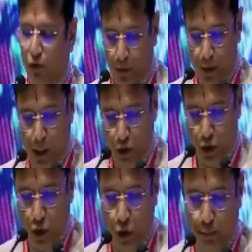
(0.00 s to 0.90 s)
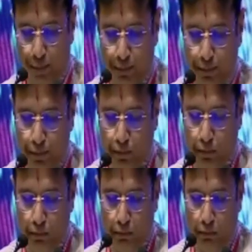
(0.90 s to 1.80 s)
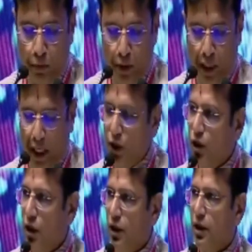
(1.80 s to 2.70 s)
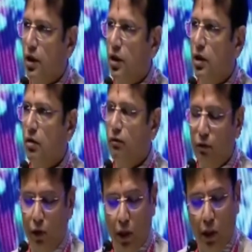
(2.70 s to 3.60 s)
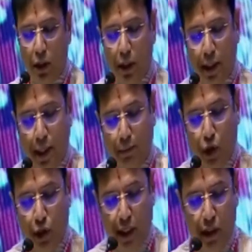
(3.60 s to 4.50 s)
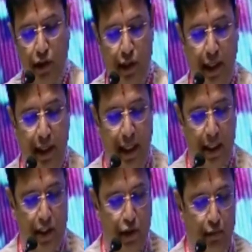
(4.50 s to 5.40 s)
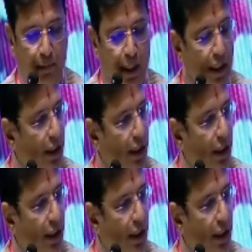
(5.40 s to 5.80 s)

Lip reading: around the globe. Additionally, we will democratize data access by making